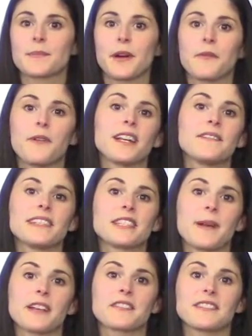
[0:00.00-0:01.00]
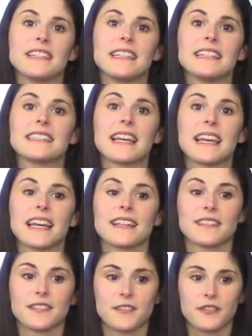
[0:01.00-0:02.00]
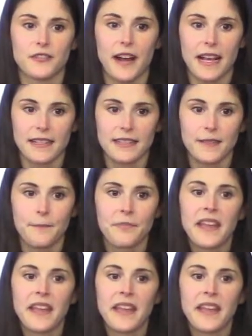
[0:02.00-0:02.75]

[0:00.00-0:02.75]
but one of its specialties is stress.